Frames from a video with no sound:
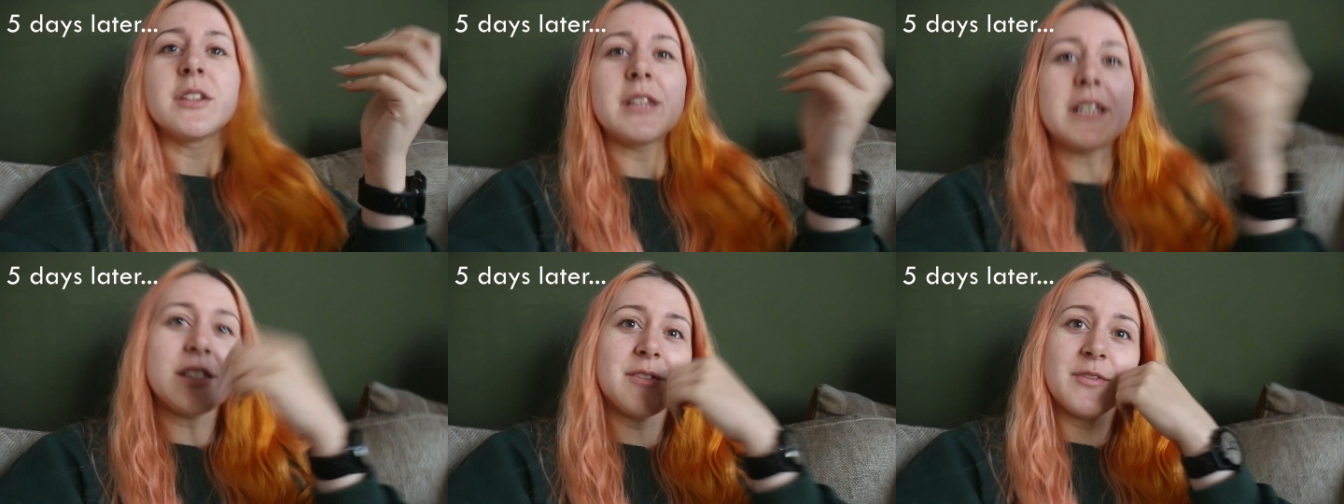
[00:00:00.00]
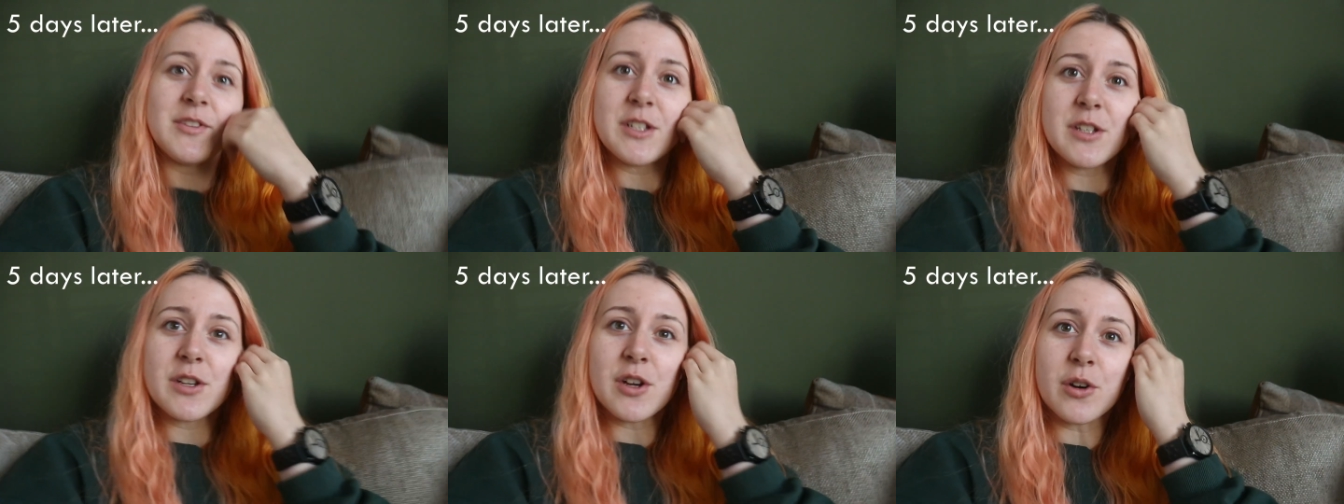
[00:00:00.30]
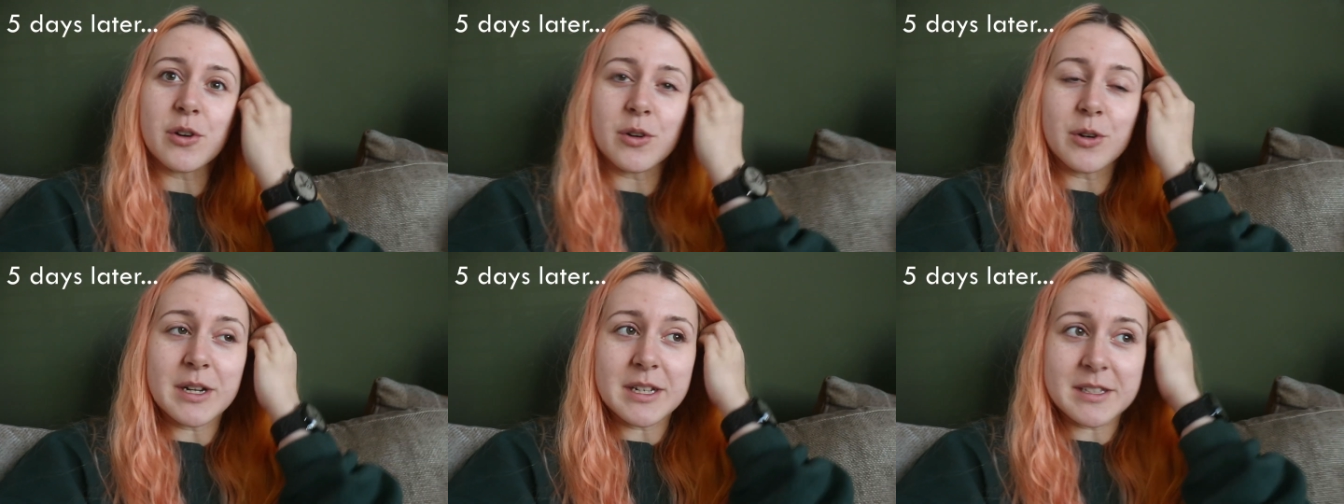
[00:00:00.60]
This
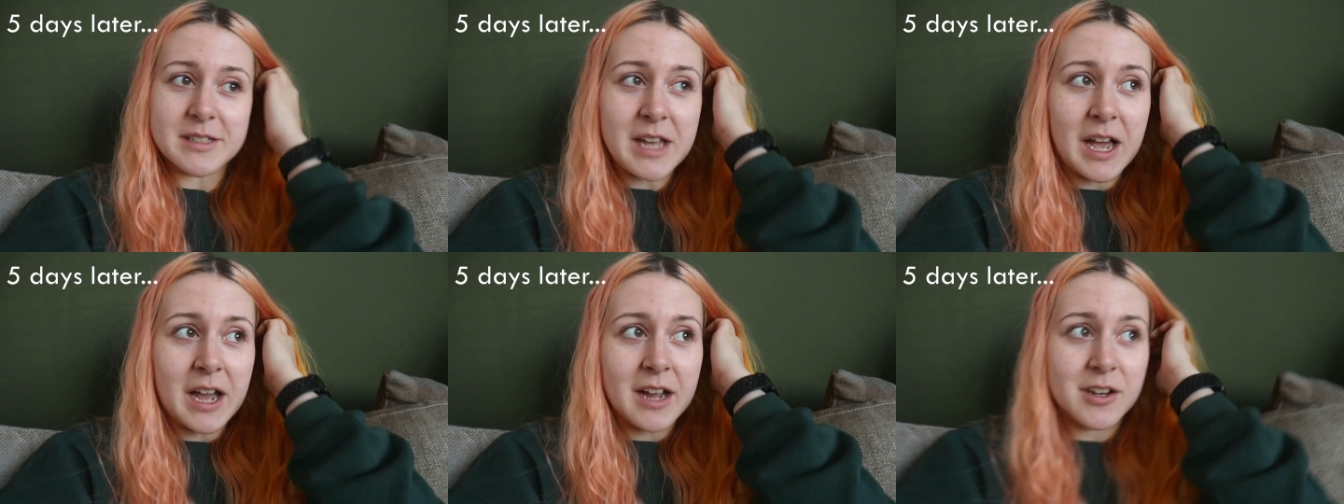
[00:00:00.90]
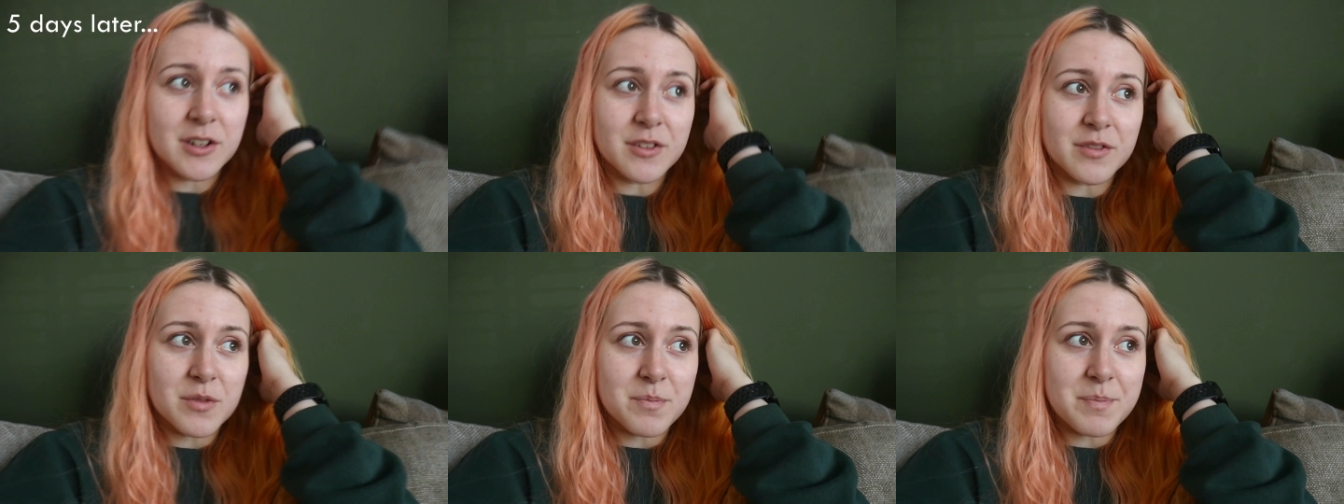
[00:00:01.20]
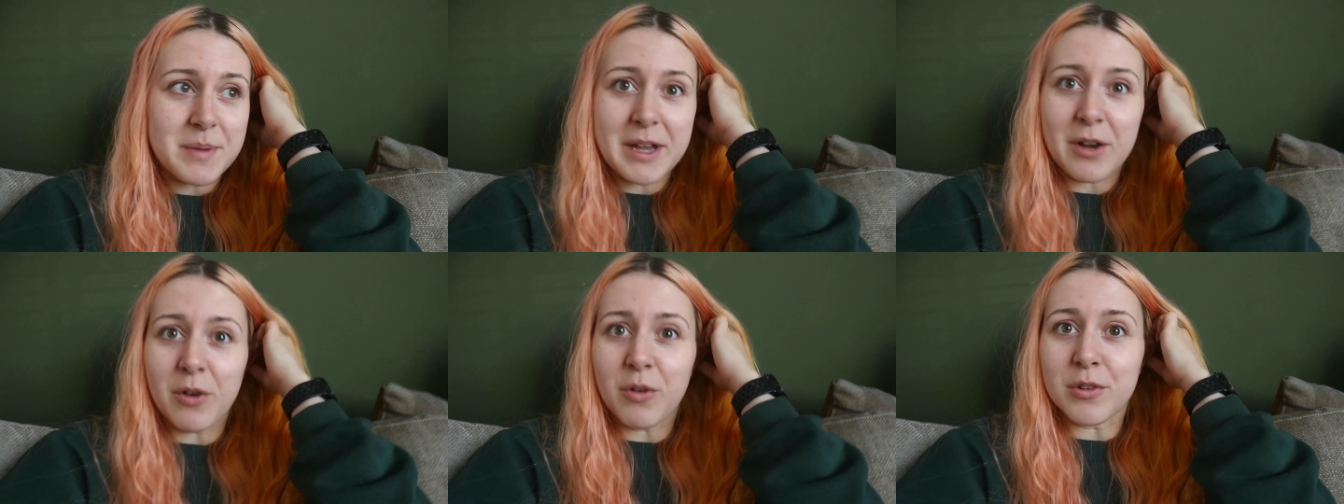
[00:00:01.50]
video is kind of a
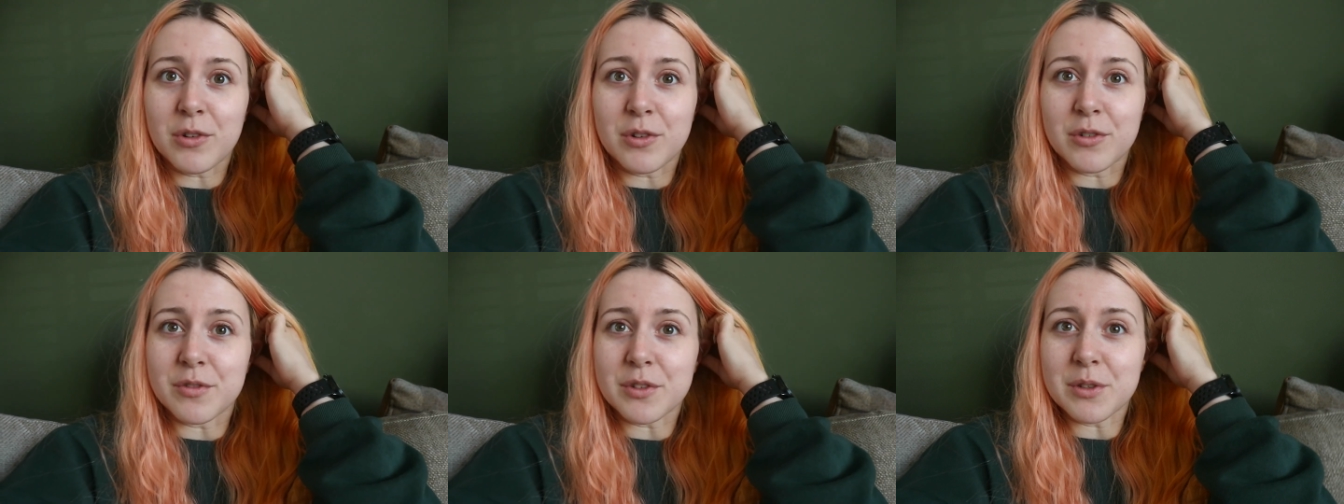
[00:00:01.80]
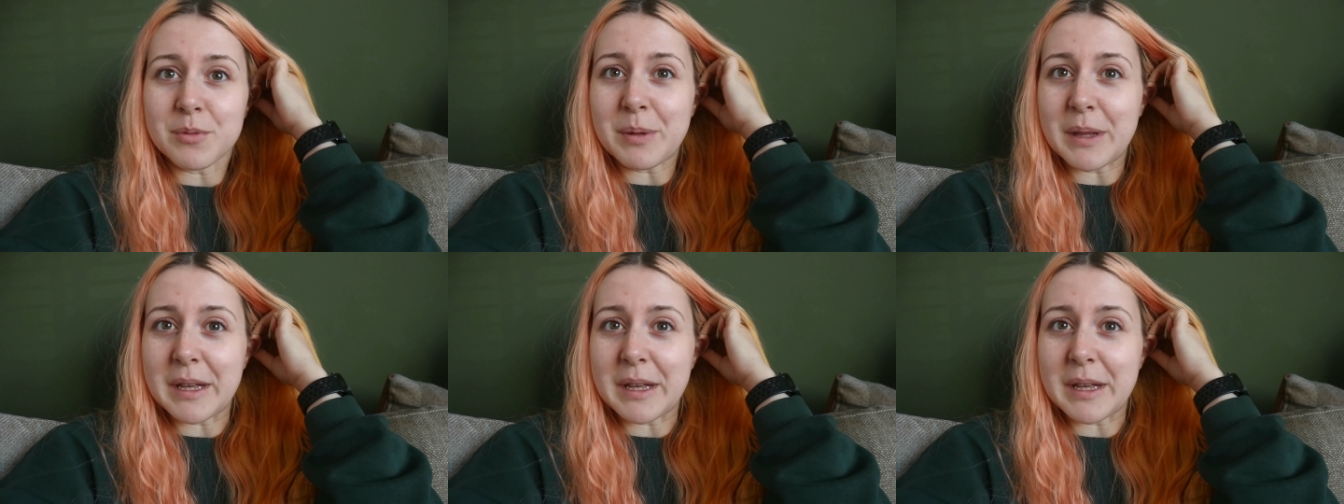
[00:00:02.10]
bit all over the